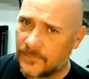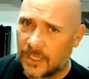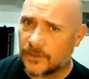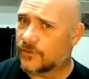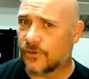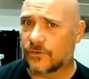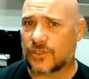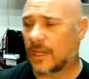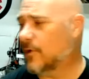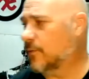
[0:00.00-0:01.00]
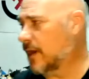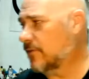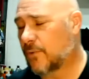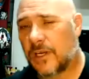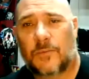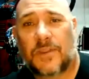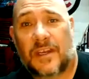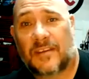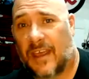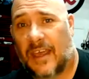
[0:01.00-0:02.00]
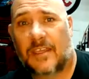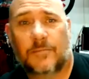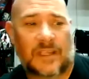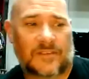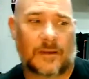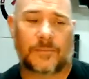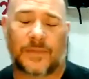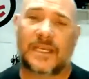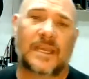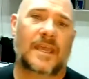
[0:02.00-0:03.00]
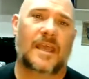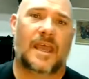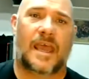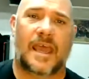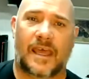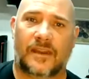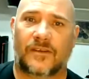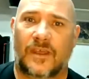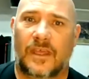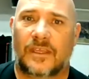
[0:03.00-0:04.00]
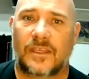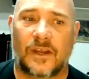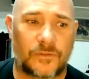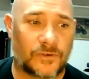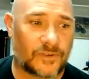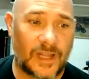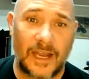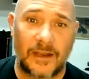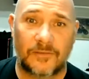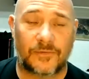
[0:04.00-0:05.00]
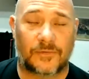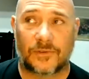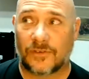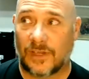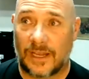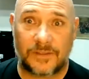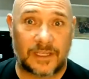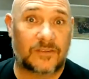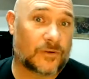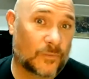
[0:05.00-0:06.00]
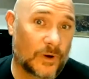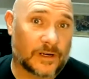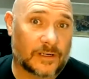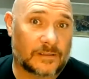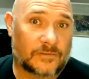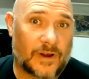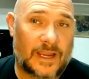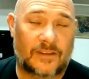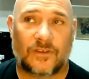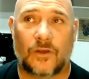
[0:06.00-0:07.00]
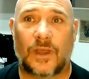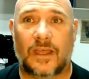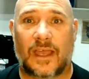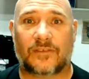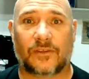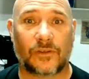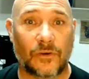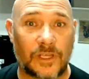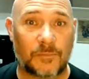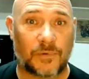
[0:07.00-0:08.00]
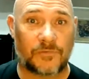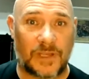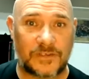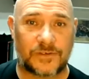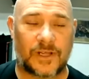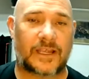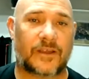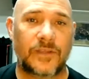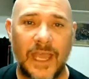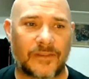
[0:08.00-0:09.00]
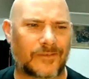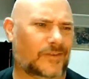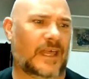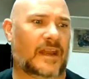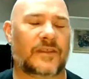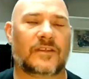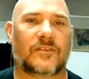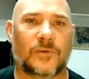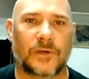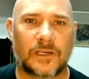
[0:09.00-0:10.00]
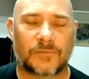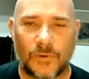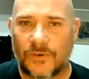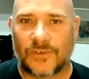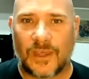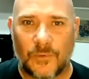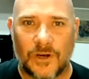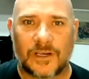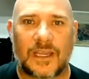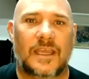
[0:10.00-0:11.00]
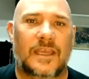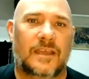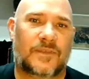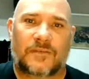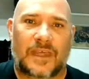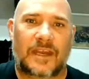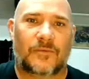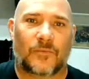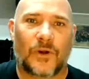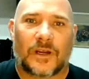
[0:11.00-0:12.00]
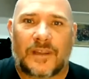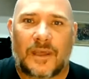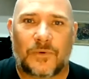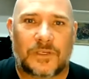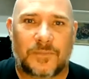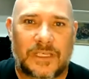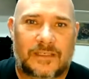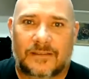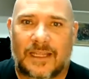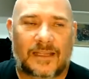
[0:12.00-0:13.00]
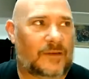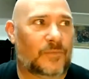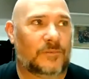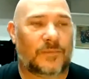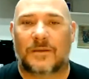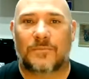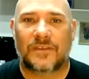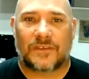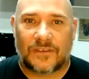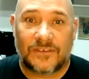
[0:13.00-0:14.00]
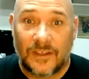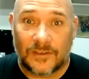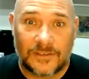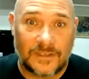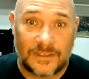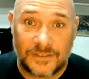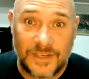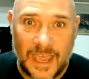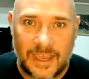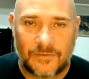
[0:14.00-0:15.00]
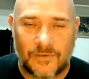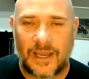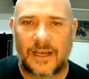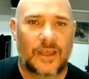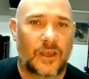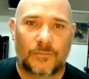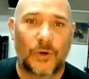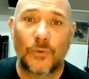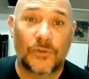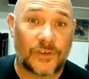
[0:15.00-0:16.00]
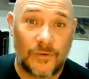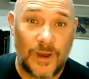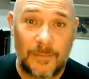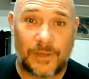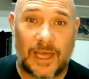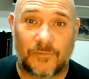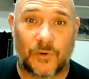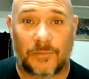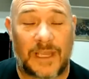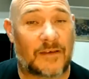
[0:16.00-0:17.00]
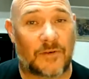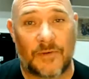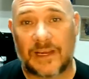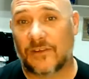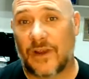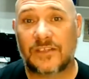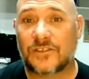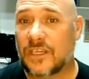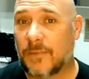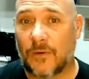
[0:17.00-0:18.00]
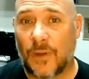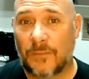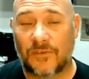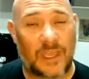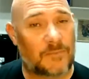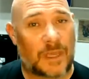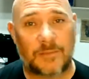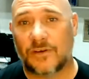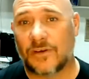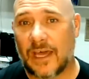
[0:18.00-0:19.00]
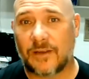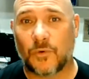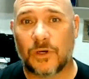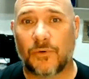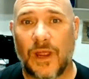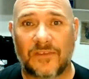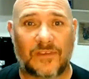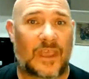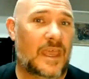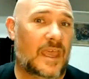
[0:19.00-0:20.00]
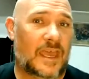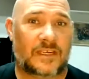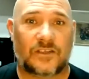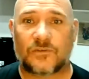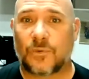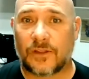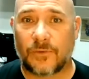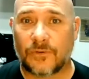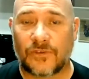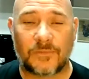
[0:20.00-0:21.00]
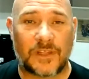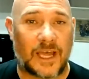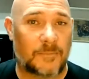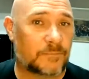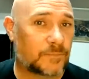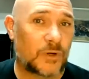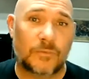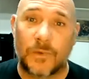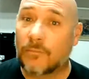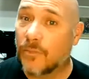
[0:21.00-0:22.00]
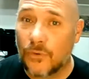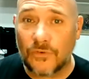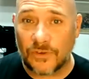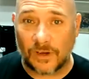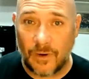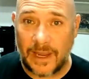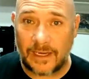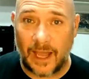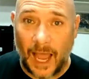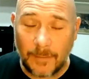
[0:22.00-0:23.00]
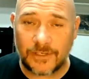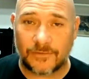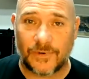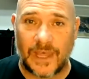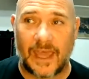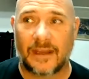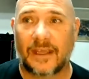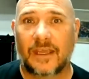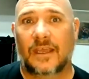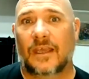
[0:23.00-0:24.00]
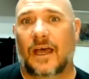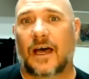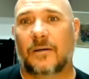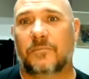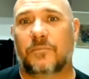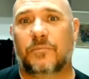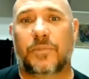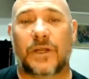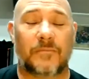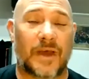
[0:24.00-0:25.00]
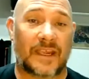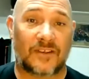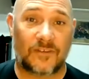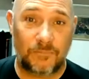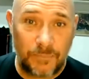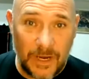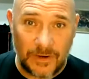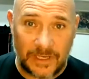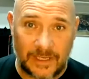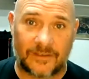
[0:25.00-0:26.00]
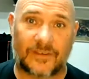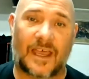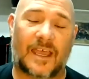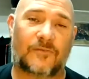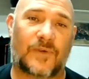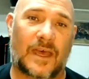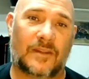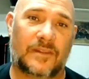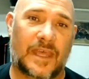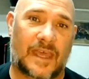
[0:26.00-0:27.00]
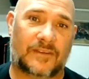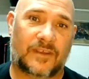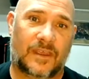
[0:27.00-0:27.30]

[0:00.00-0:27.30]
I used Docebo when I was working with an Italian-based company, and there's a lot of things that work, right? So as a learning professional, I go, yeah, there's a lot of things that work. Of course they work. If they didn't work, they wouldn't be in business still to this day, right? Moodle's a great platform. You have a regular HTML website, maybe you're not in WordPress and you just want to throw something up, boom, Moodle's a great option for that. But in my experience, I found that